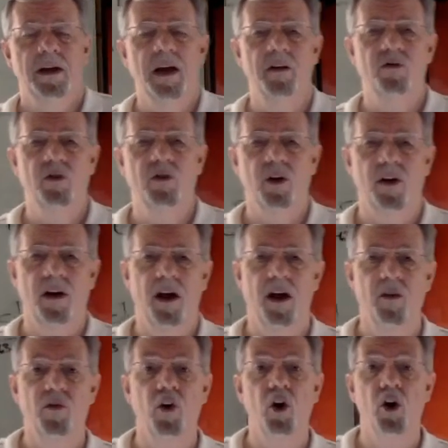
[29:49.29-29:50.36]
gave their
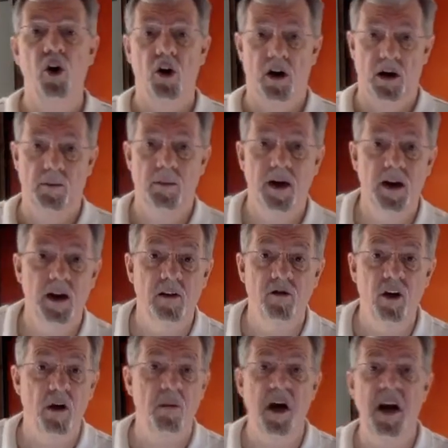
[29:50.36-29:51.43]
life early, many of
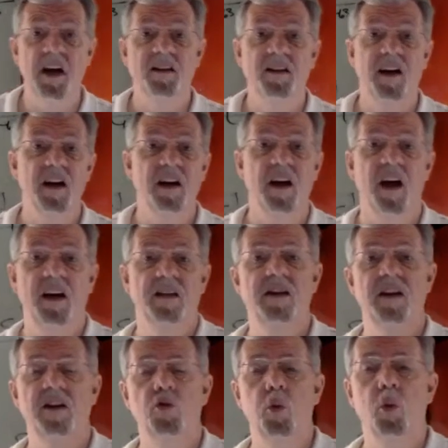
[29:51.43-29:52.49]
them 18,
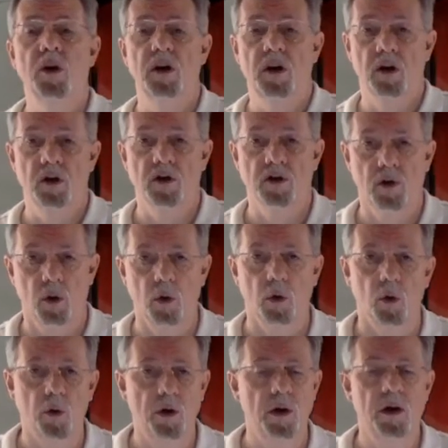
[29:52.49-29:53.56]
19, 20 years
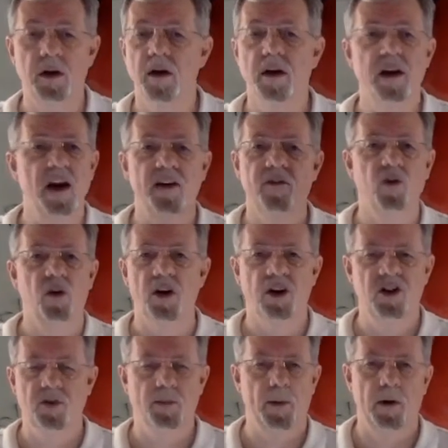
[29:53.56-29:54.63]
old, never
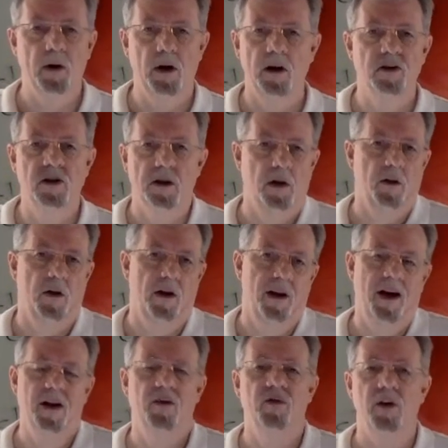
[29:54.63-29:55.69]
experienced the
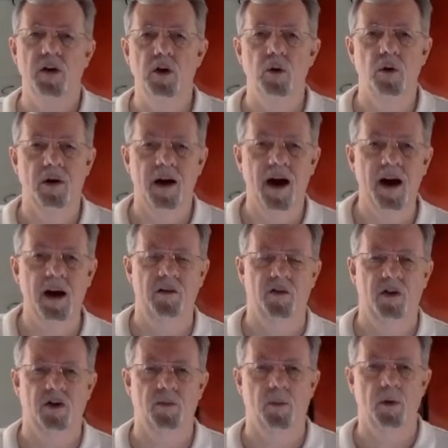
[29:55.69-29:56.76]
life that you and I have
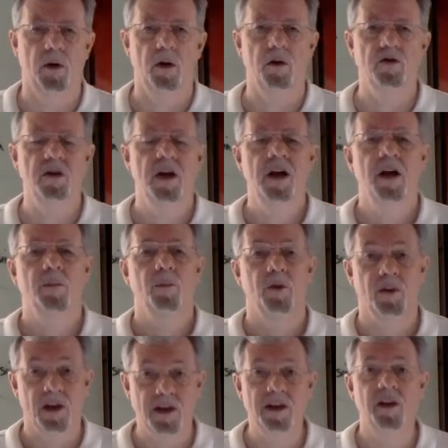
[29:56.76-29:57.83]
experienced, but
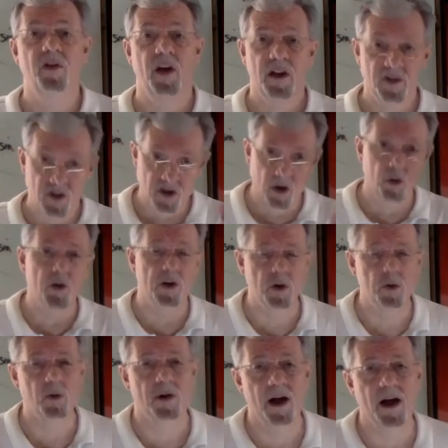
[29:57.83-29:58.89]
they did that so that
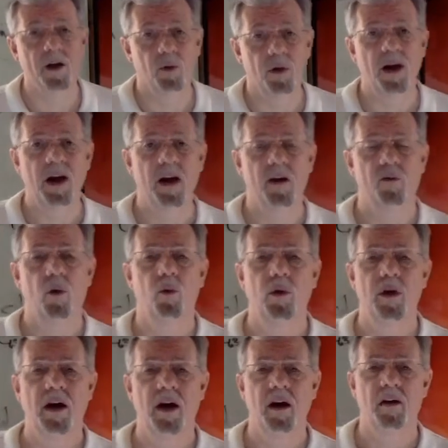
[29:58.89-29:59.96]
you and I would have what
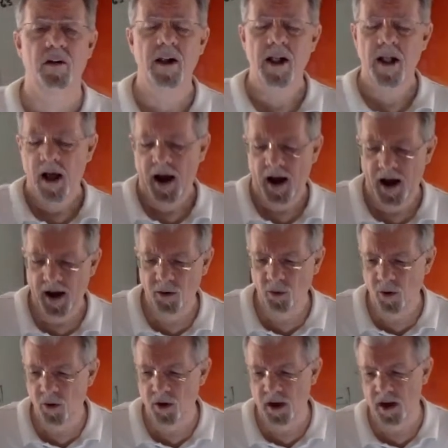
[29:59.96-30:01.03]
we have. I
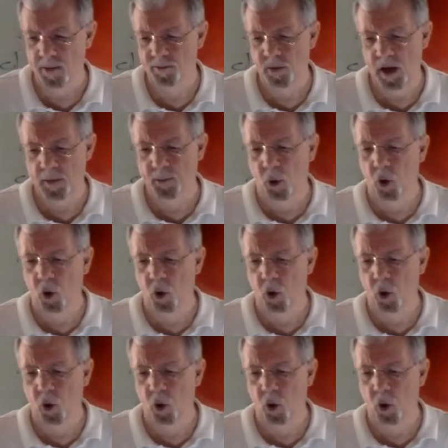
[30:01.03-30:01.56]
wrote a, a